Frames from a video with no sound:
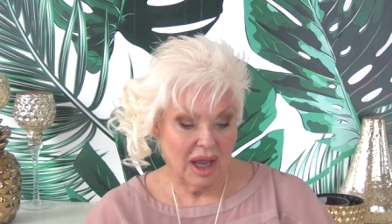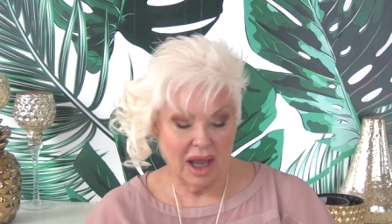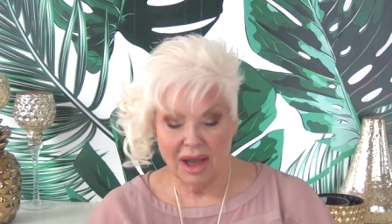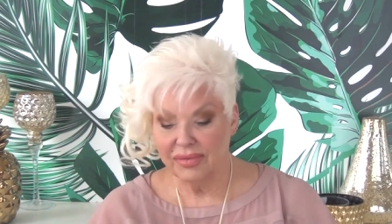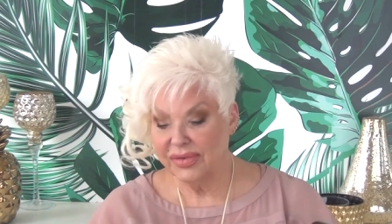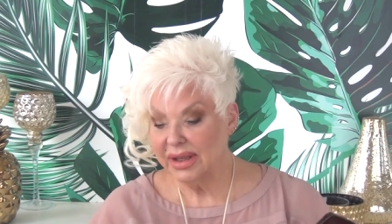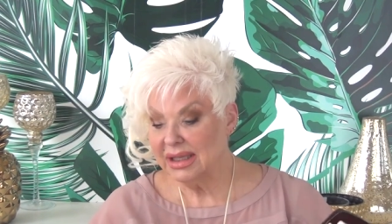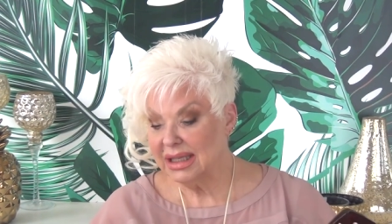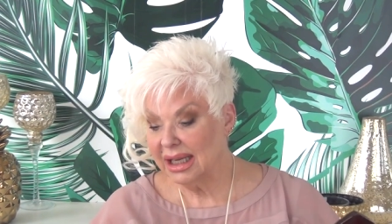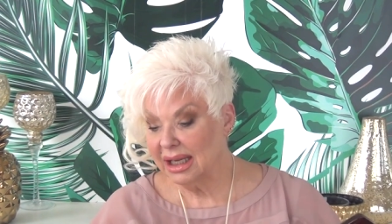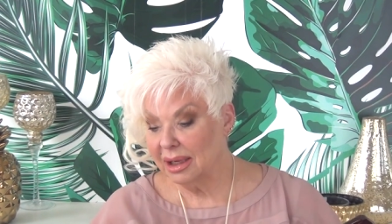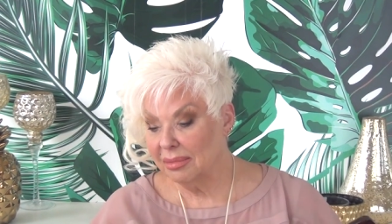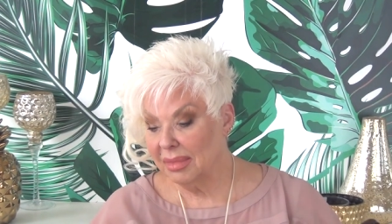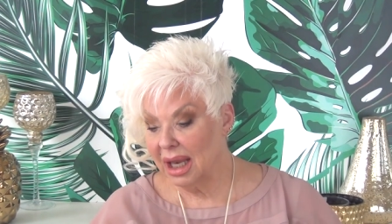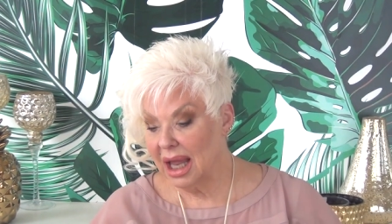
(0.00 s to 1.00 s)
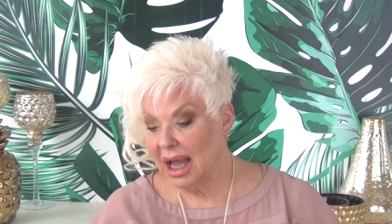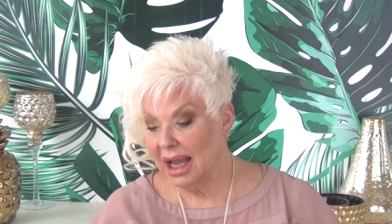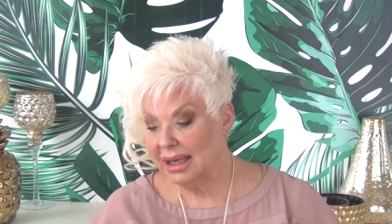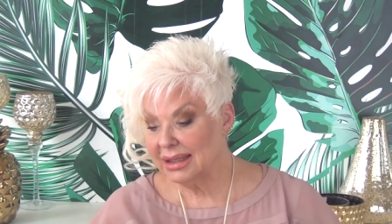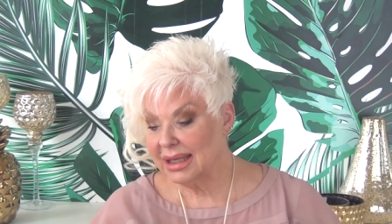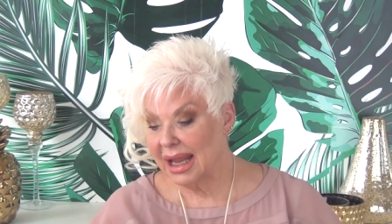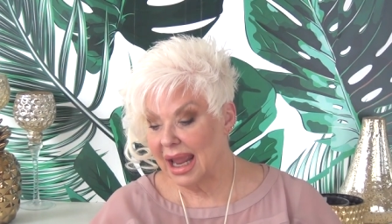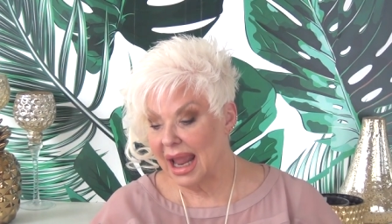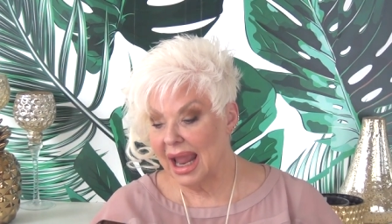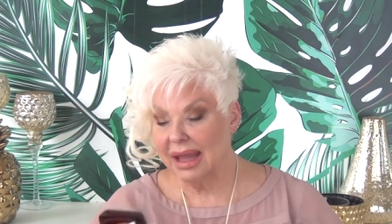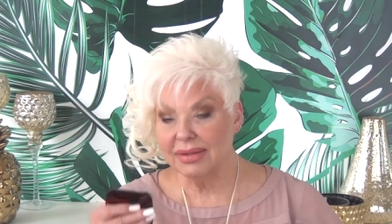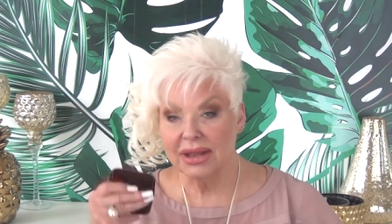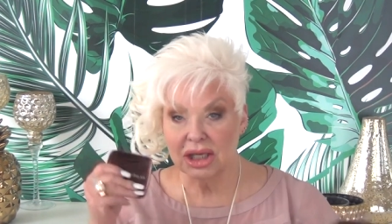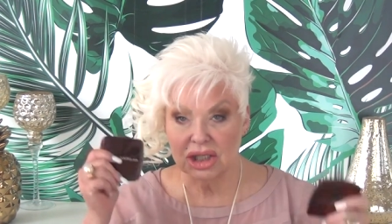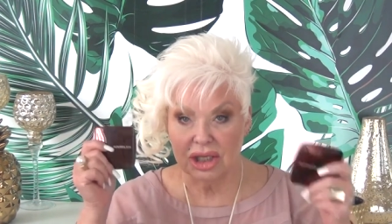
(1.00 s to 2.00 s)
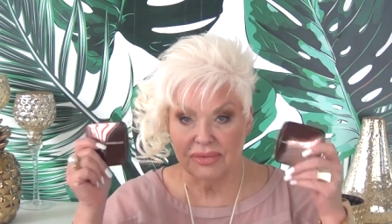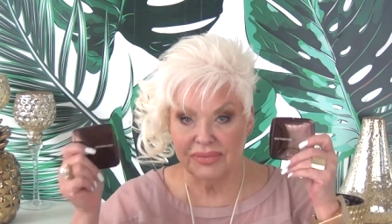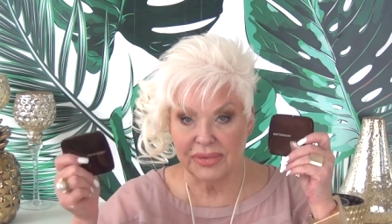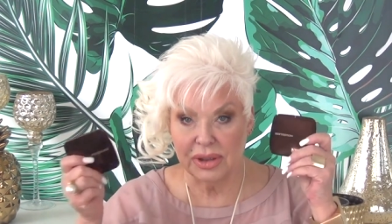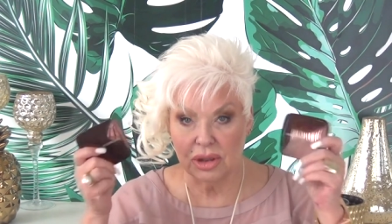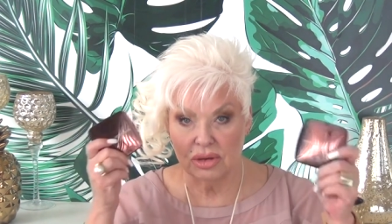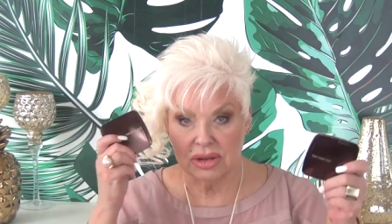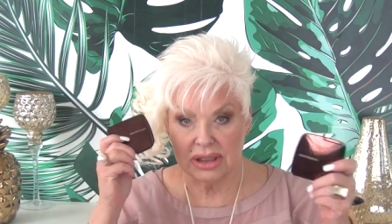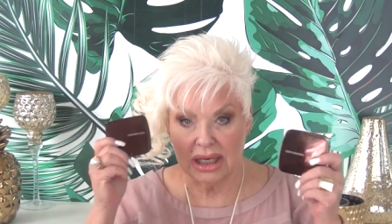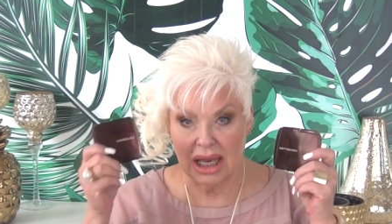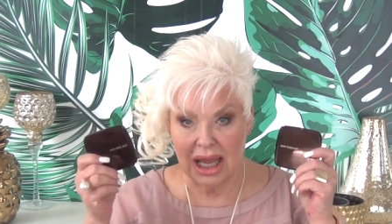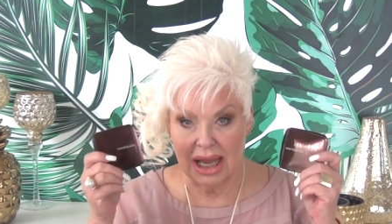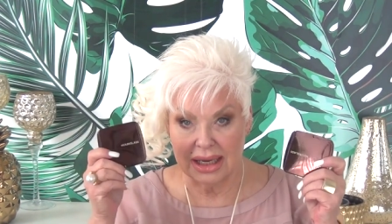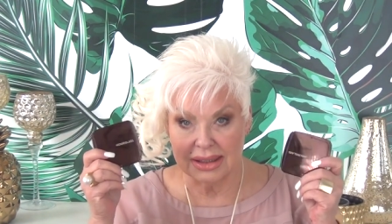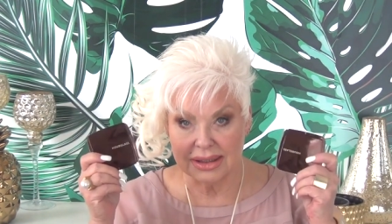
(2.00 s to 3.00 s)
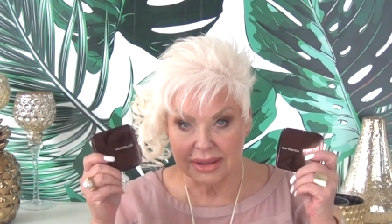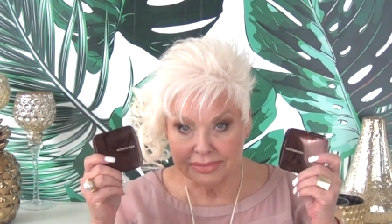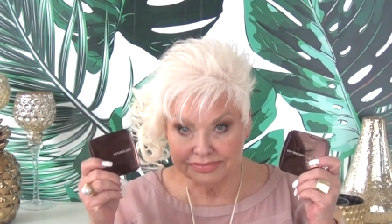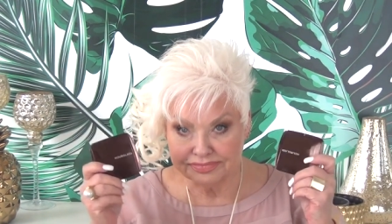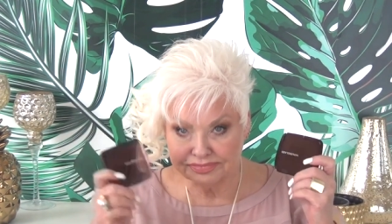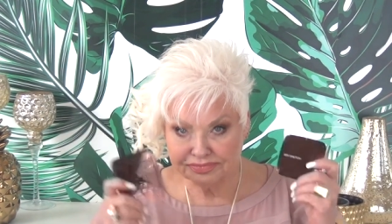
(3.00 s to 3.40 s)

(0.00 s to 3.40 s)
of the dim light and the diffused light.